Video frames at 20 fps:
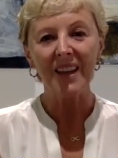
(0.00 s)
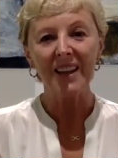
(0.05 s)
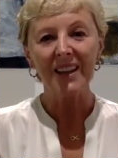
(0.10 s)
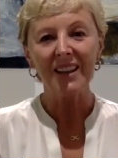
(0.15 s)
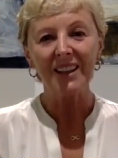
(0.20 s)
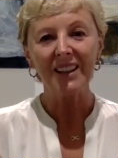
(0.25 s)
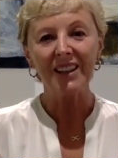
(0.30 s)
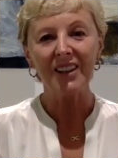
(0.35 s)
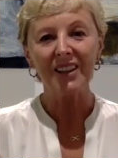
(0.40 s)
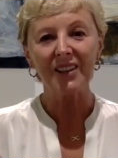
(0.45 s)

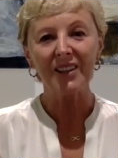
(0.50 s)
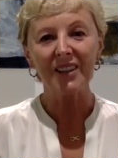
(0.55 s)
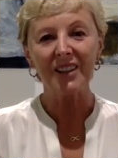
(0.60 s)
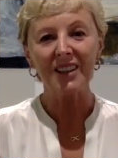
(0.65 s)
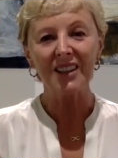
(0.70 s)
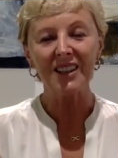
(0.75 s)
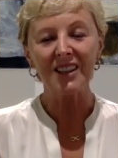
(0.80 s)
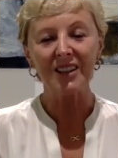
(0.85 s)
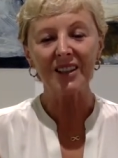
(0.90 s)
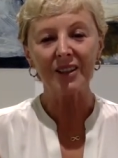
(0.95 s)

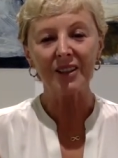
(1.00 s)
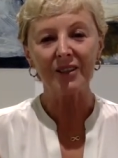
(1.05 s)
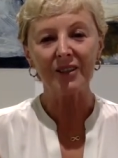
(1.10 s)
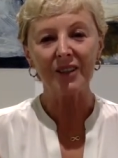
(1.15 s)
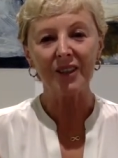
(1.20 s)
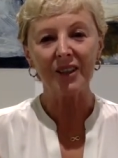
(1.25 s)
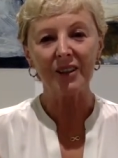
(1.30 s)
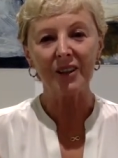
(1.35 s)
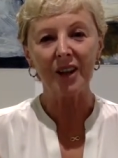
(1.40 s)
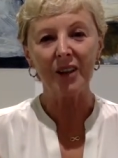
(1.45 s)
it's sort of
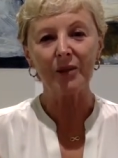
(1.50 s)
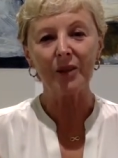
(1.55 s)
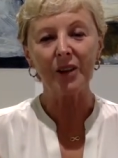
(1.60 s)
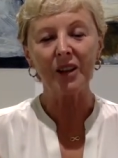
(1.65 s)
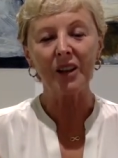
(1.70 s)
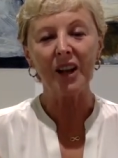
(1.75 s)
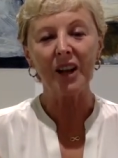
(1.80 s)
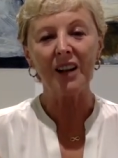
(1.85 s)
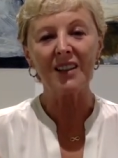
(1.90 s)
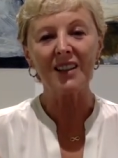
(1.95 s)
I
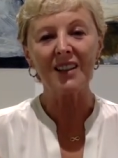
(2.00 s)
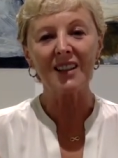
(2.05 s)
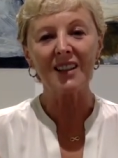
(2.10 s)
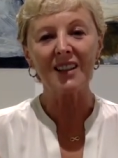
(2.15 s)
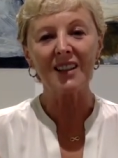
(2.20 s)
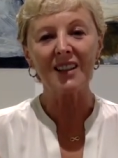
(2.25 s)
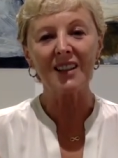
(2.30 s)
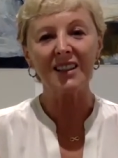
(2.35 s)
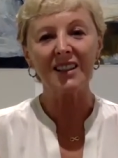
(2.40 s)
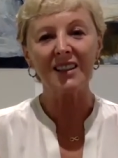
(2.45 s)
realized that
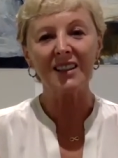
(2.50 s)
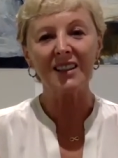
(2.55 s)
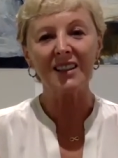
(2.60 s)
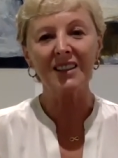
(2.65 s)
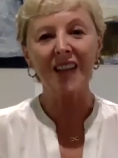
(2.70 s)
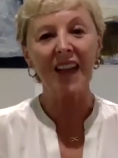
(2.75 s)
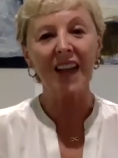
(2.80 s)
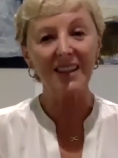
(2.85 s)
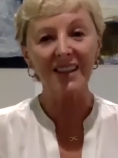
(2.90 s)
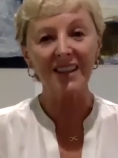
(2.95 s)
cancer
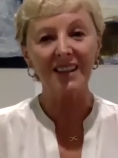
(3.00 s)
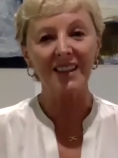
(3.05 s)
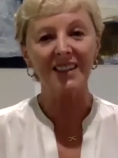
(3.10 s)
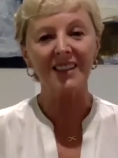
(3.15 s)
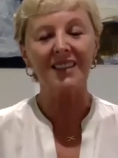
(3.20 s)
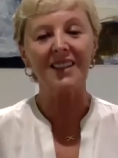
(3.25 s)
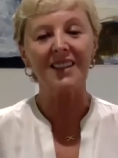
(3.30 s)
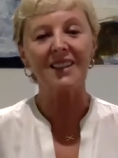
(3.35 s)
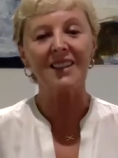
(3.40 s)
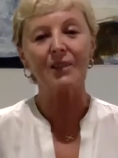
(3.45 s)
doesn't
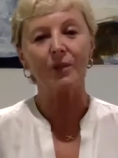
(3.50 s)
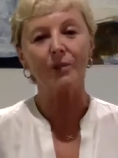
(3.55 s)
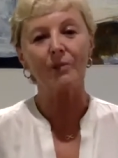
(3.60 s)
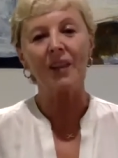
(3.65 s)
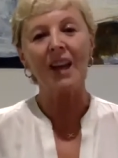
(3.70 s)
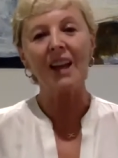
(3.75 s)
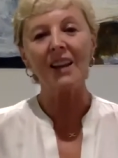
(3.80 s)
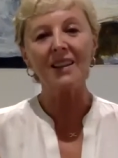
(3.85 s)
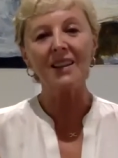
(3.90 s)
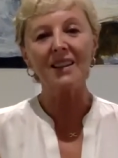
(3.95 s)

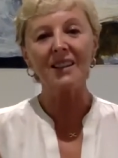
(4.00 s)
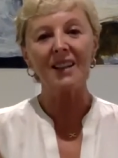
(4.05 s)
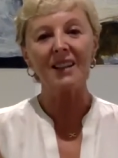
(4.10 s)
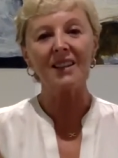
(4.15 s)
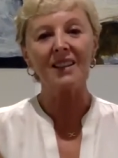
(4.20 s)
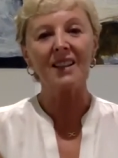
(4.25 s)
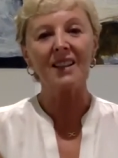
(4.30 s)
discriminate. It